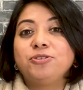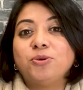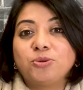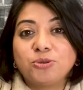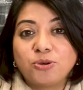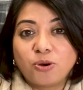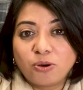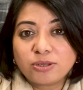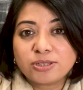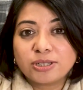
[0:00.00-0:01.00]
to go to
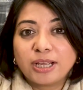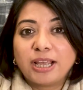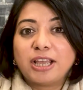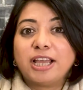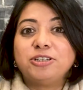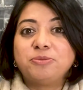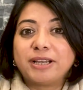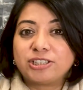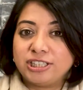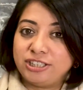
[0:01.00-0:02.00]
court and to
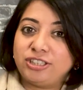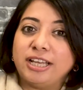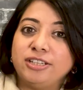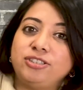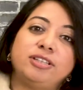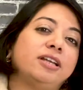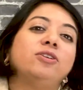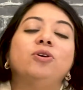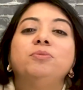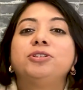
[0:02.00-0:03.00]
actually challenge that
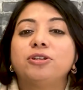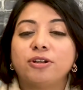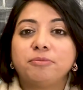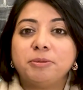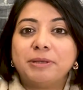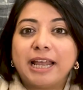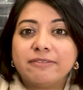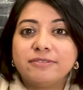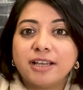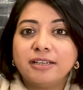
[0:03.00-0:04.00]
law, which a lot of people
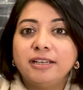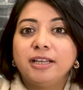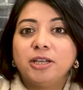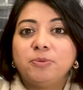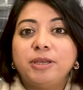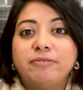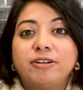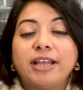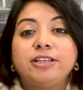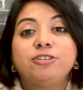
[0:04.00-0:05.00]
have done. We have a
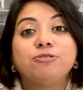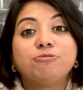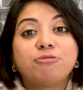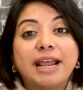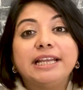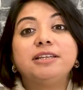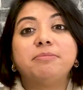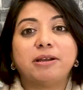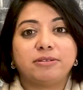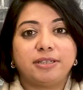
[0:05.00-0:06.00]
right to write
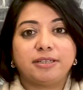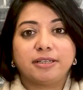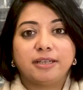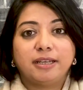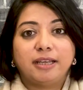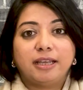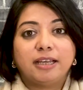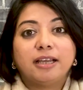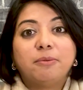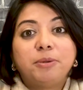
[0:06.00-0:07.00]
about it
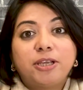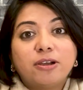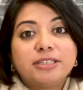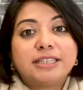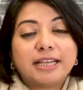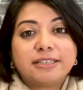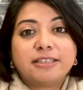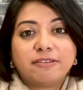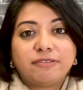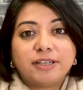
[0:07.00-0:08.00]
because that is
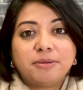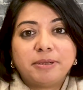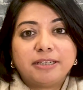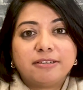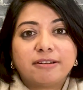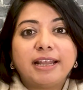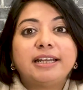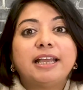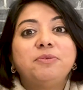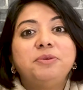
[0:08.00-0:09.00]
our fundamental
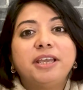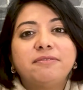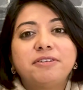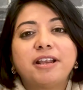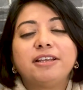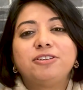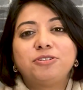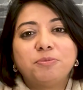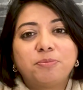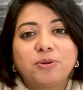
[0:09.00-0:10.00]
right, and we have a right
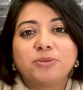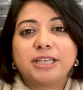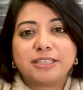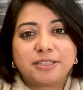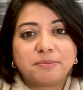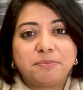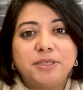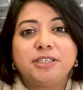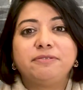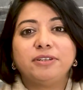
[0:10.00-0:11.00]
to protest
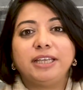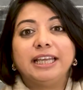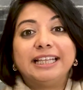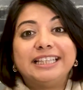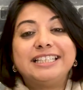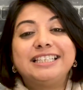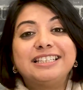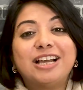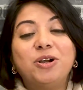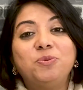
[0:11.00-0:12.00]
peacefully. This
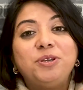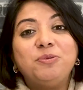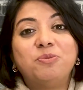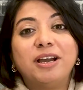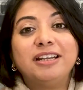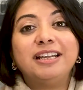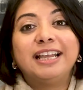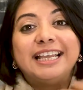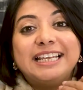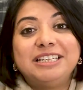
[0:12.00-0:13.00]
is how we won
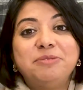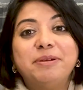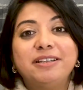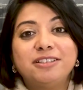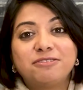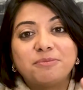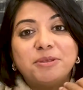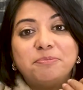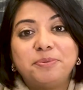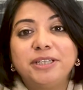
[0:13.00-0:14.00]
independence from
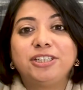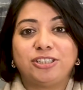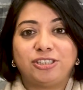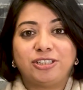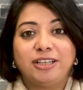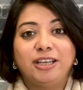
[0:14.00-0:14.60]
the British.